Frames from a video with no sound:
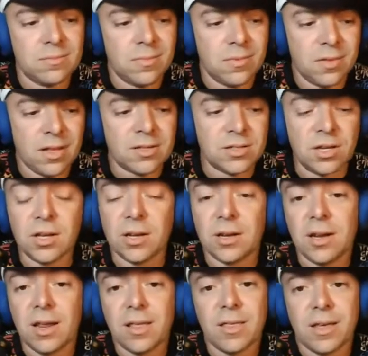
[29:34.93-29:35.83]
that's good.
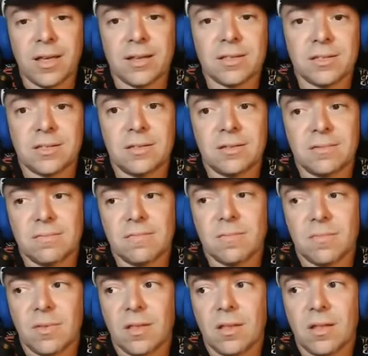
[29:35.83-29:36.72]
I think that's
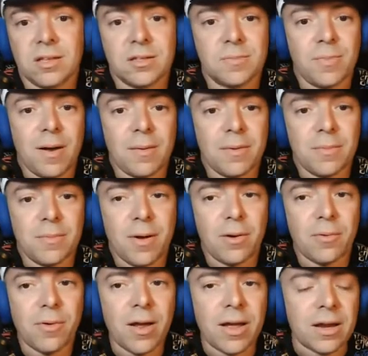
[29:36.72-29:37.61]
probably
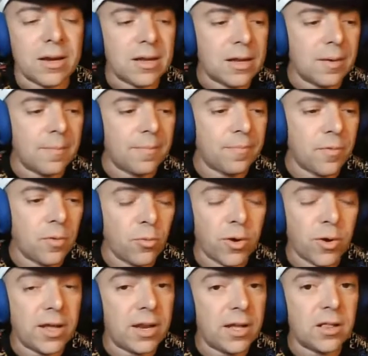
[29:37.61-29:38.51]
about right.
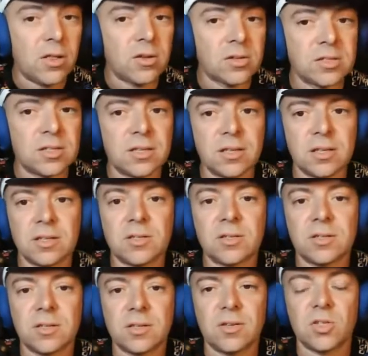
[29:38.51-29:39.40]
We're getting close to
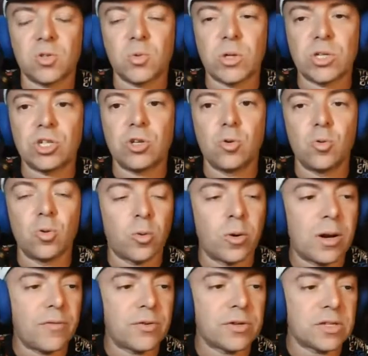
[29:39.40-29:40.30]
the Switch 2 or
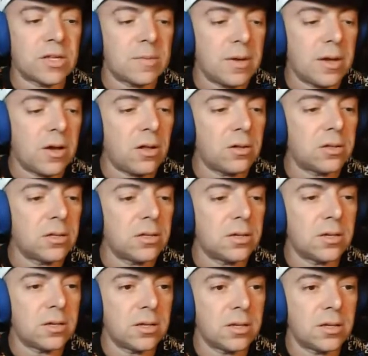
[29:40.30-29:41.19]
whatever it's going to be called
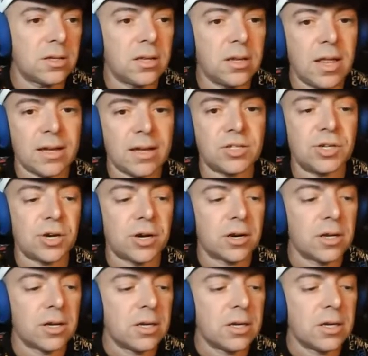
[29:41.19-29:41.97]
the next year.